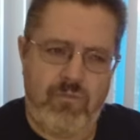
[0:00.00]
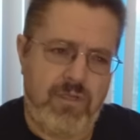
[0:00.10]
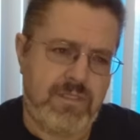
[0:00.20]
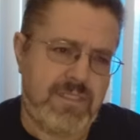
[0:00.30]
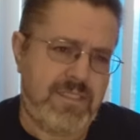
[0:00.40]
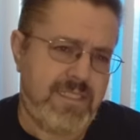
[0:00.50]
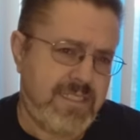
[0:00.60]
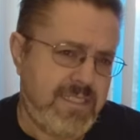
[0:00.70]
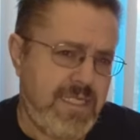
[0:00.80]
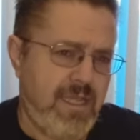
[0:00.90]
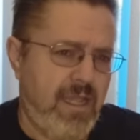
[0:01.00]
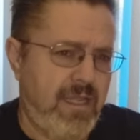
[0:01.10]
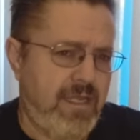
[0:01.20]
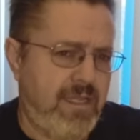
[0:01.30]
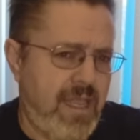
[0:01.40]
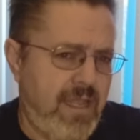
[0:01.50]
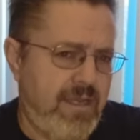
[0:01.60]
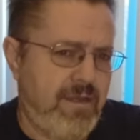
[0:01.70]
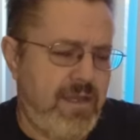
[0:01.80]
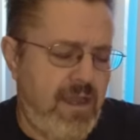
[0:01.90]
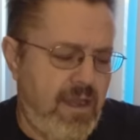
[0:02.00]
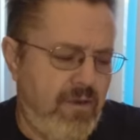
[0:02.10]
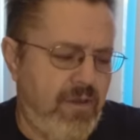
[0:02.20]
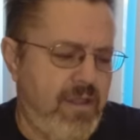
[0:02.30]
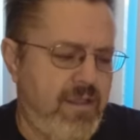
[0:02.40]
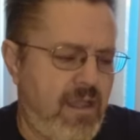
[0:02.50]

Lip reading: $169 in that area.